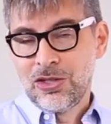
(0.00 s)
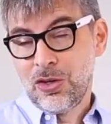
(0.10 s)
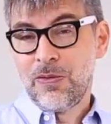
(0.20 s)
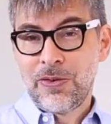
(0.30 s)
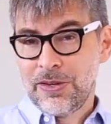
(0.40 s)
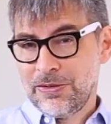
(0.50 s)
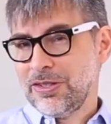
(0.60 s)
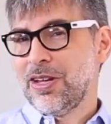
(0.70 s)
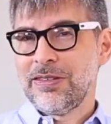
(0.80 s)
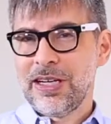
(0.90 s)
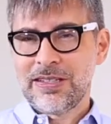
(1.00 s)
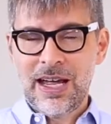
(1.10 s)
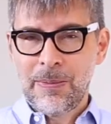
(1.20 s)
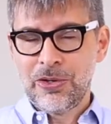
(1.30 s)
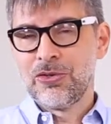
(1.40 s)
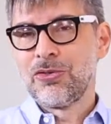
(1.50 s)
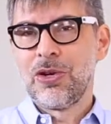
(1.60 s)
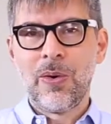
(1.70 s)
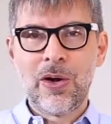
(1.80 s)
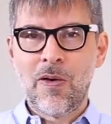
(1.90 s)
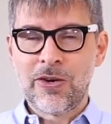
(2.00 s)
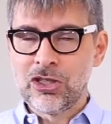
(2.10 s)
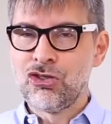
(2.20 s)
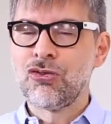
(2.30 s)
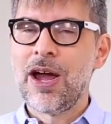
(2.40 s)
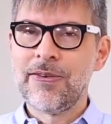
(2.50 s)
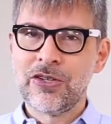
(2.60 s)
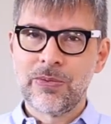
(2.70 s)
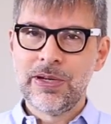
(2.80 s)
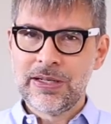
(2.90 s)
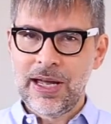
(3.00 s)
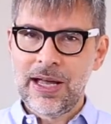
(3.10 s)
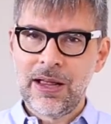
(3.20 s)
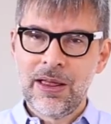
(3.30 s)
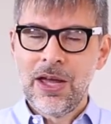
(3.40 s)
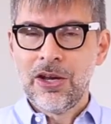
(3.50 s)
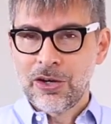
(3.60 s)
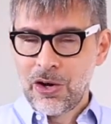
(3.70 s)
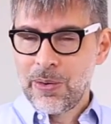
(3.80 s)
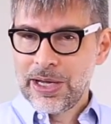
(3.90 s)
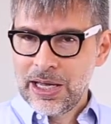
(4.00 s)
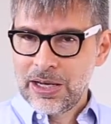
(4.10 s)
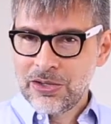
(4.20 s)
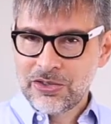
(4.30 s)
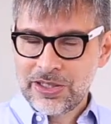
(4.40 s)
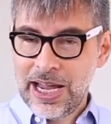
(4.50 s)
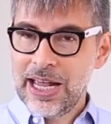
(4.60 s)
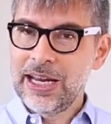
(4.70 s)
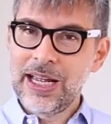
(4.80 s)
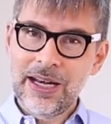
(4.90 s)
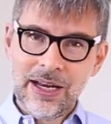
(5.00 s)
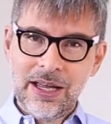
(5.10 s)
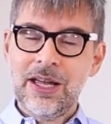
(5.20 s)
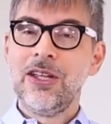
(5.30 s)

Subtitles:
So just as an example, you're going over, it's driving to retail, you're going in, you're scanning it,